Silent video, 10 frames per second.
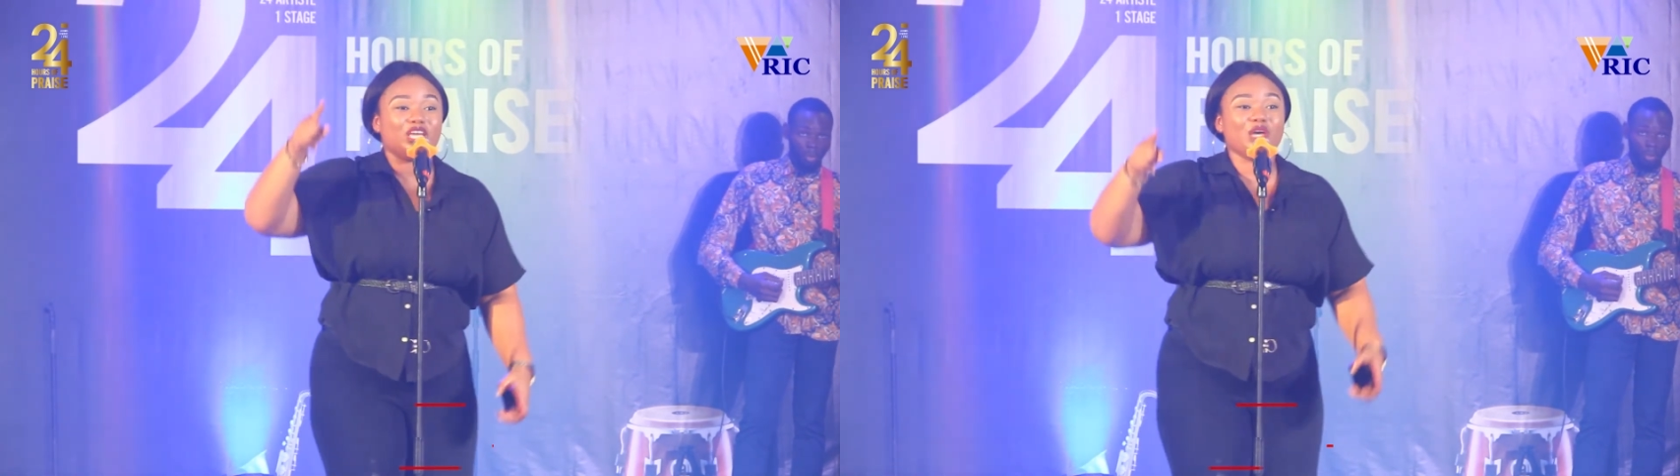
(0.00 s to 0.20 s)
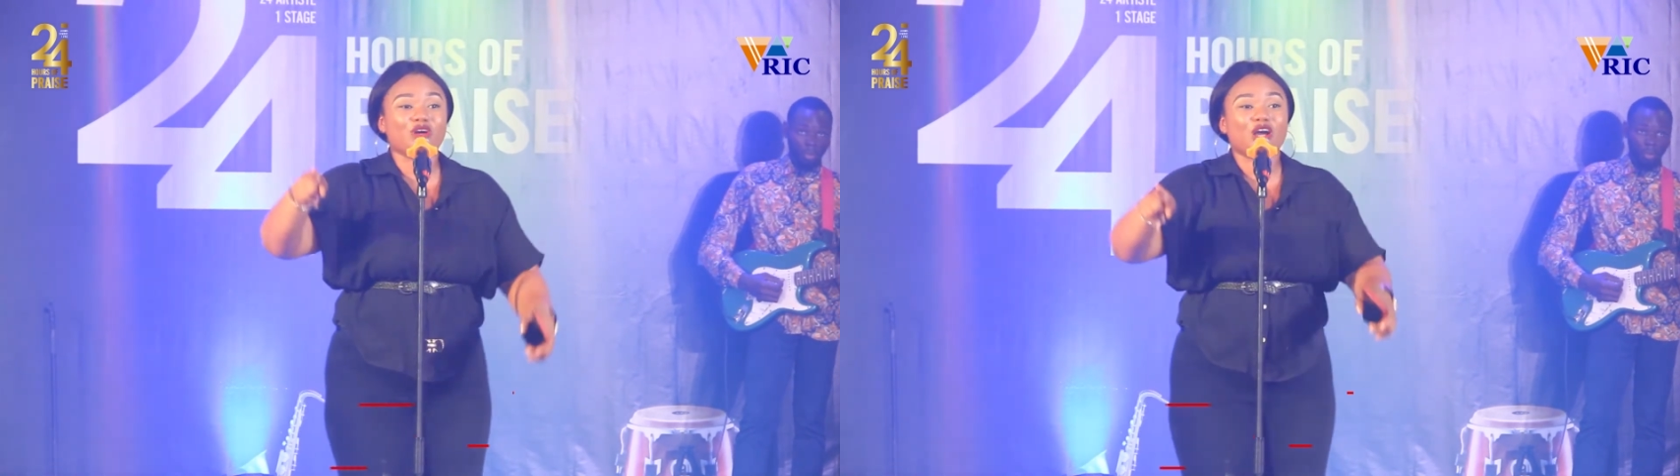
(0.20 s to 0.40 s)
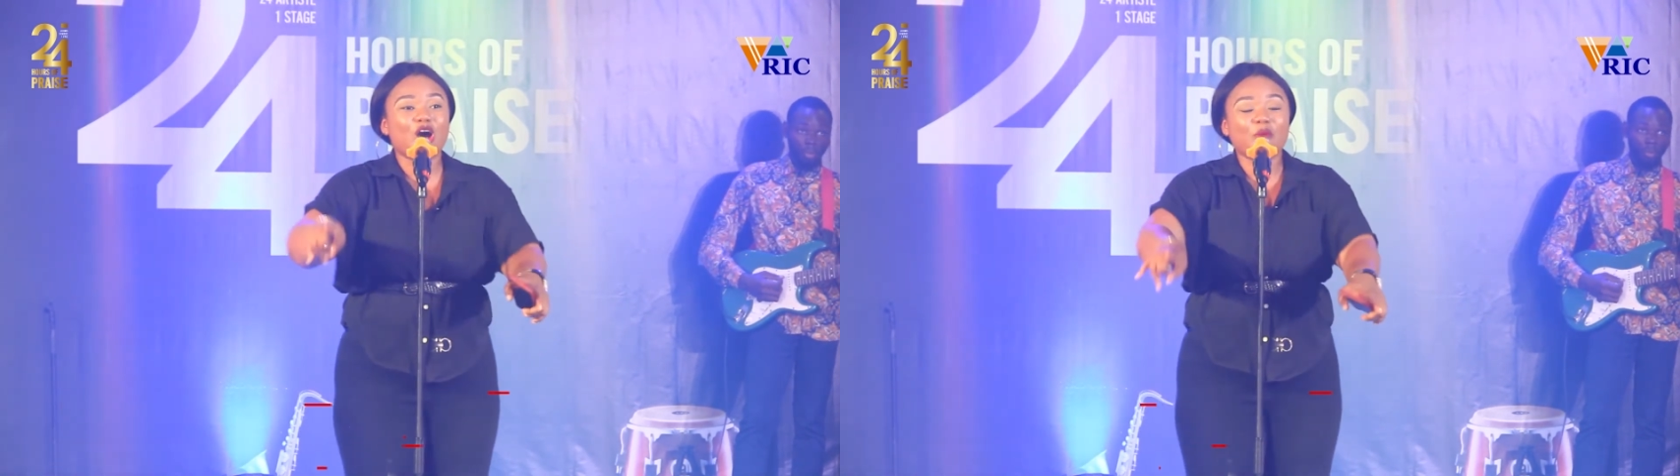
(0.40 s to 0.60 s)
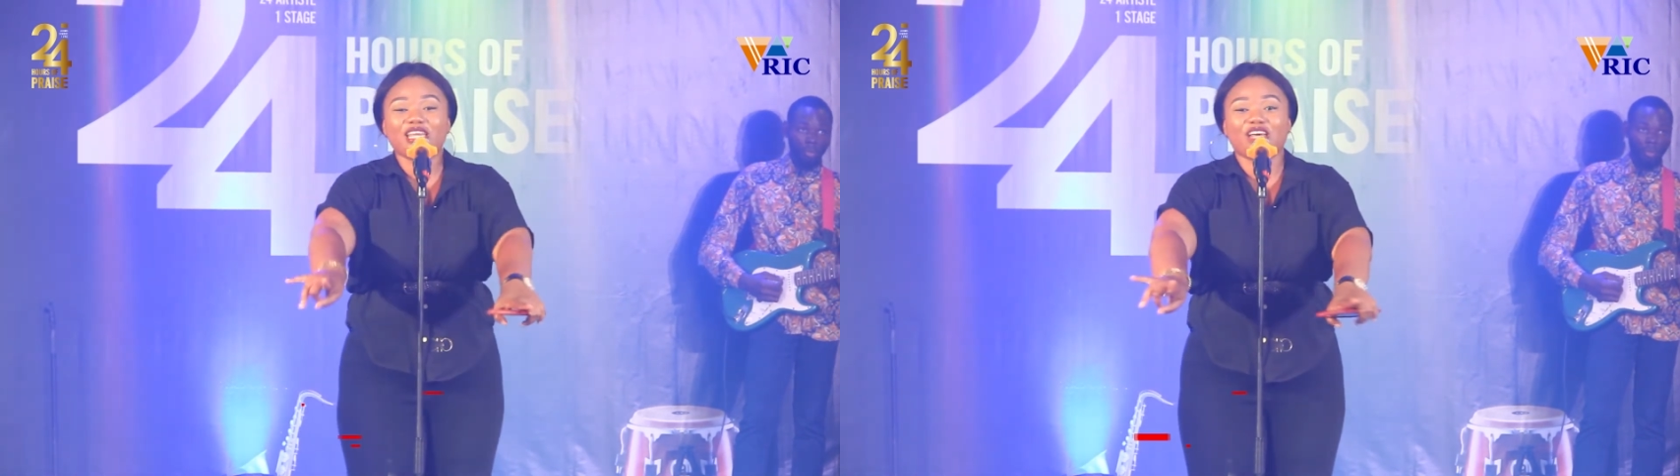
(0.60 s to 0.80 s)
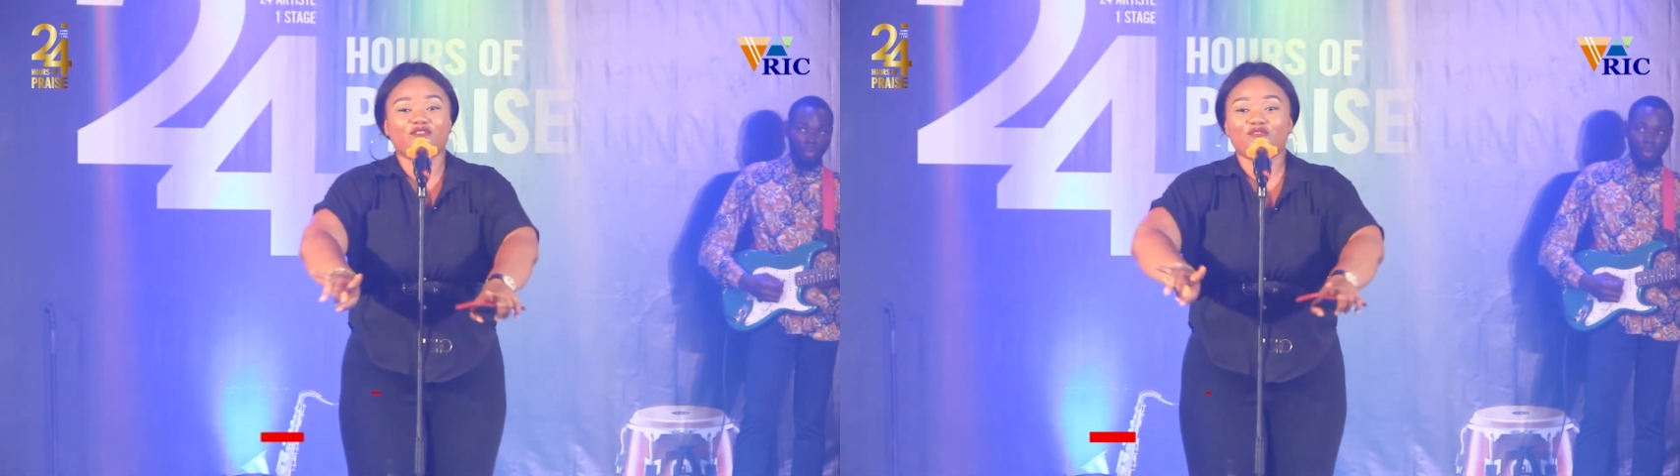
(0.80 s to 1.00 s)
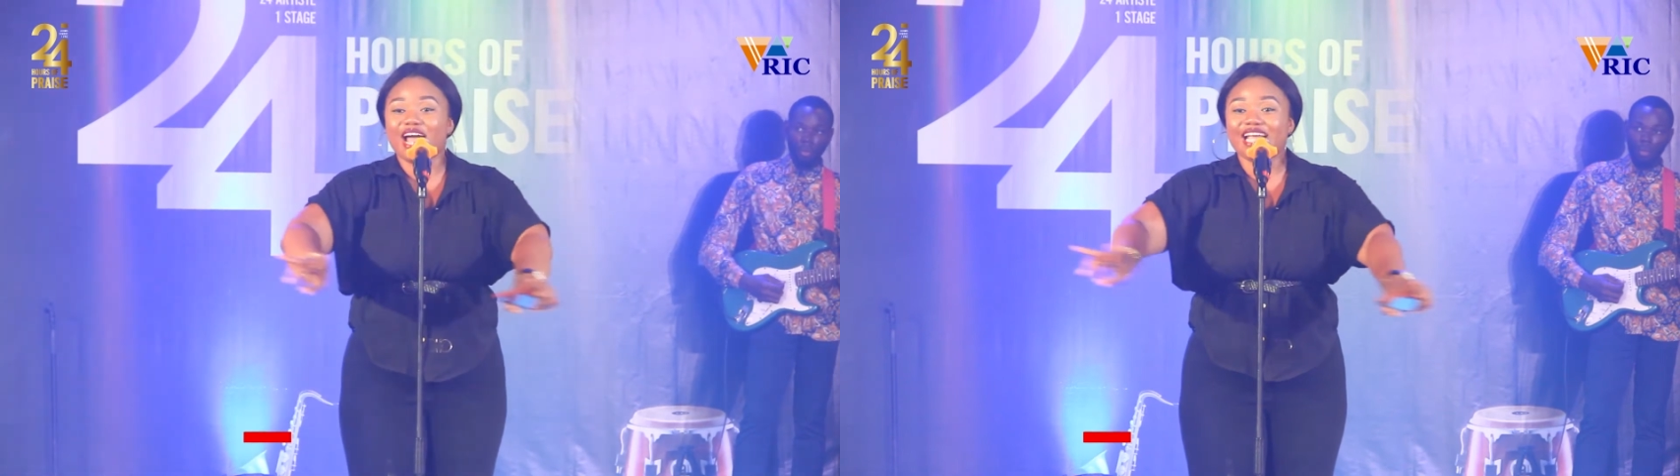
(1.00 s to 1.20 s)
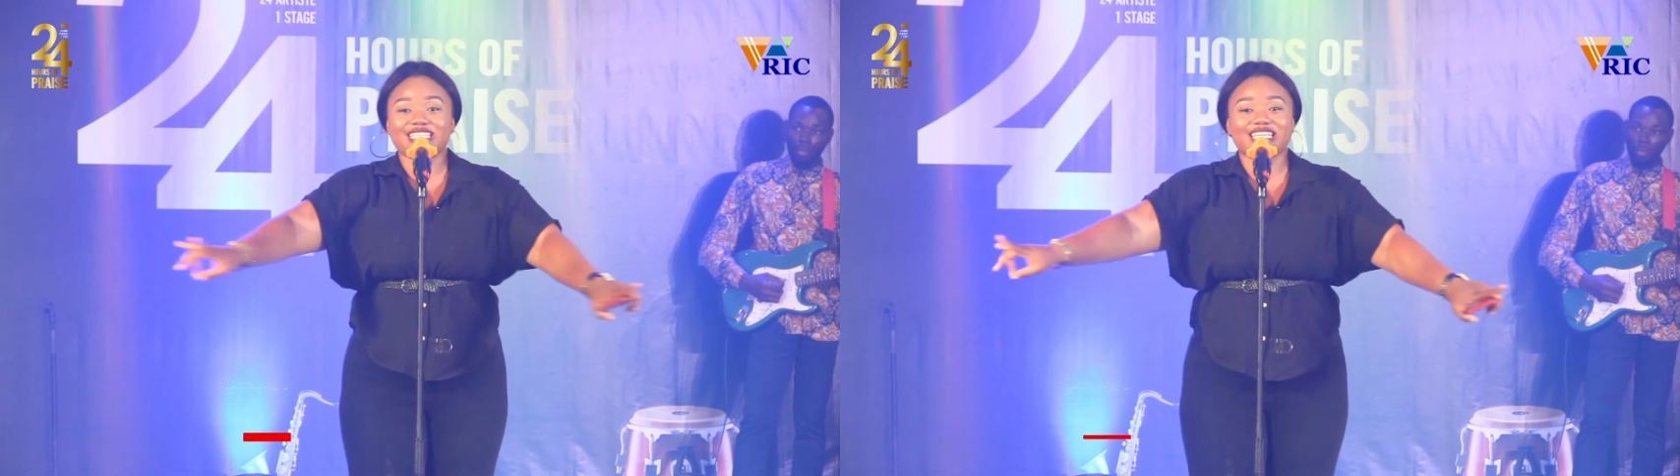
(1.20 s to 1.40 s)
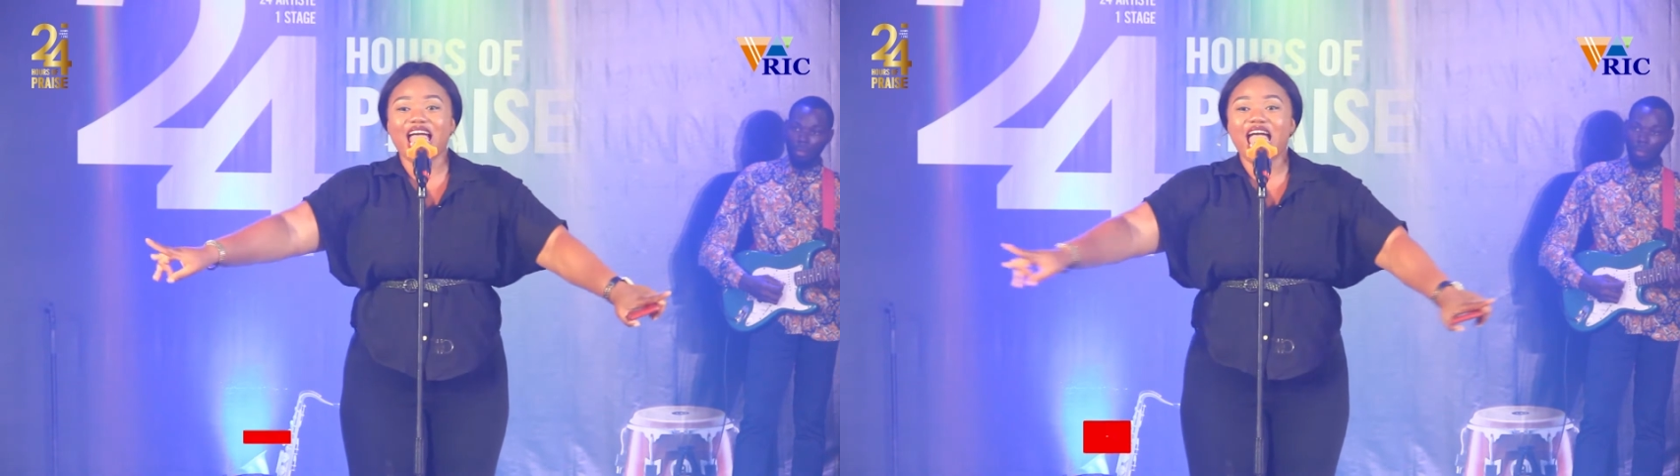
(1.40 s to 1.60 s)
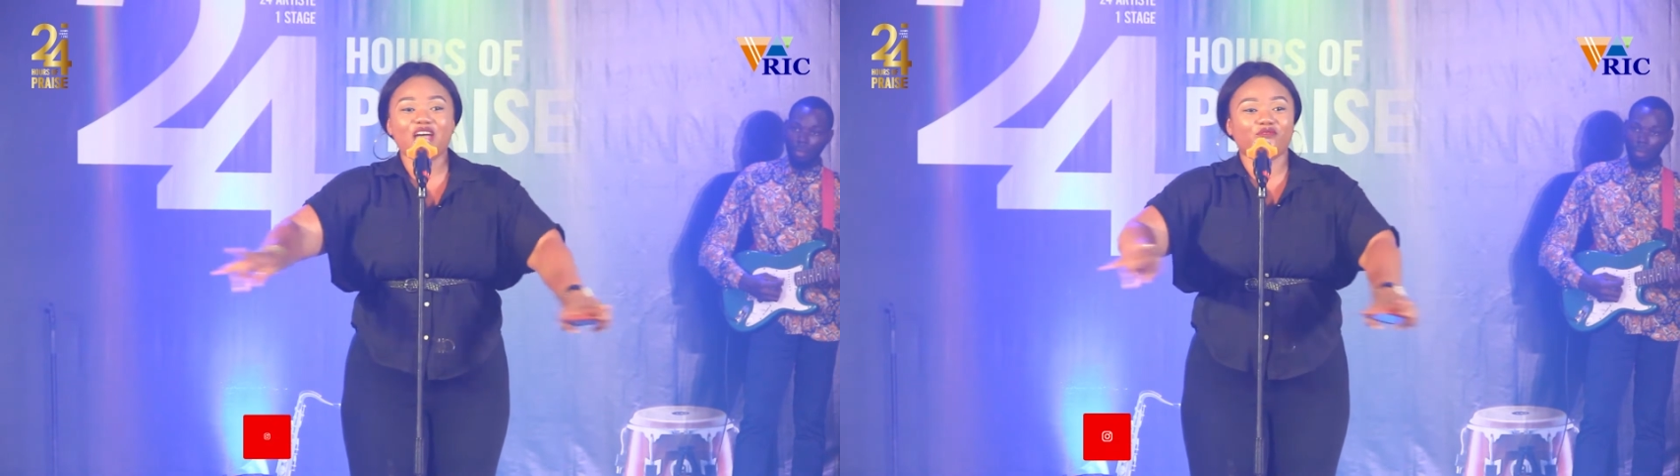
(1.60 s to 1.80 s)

he will come in and fight in